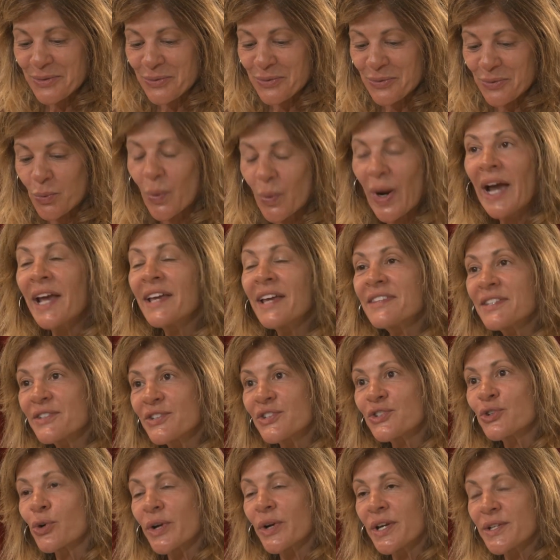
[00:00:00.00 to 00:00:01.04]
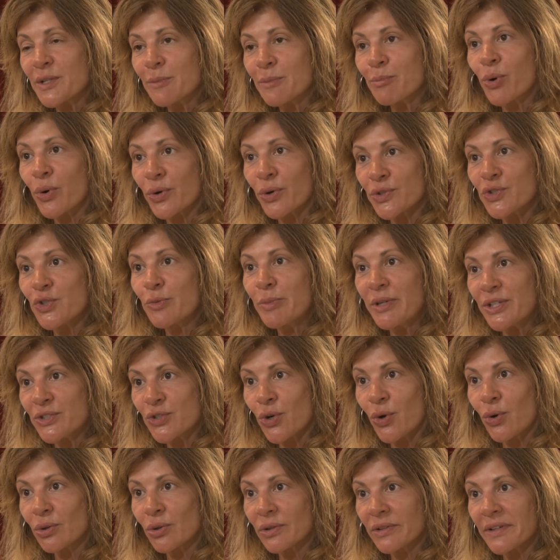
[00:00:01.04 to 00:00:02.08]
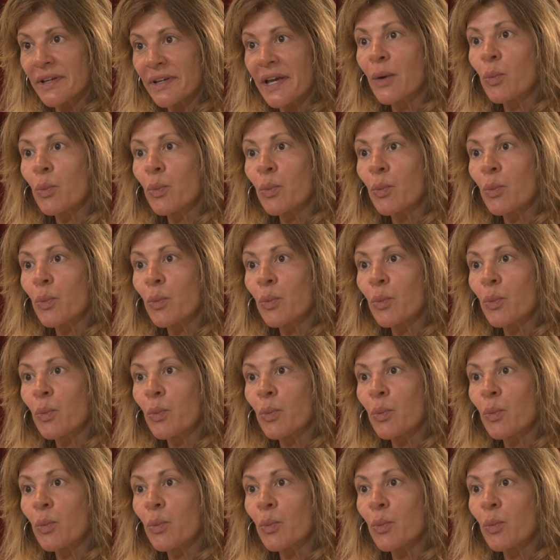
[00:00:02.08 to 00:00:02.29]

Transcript: why the story is important to be told,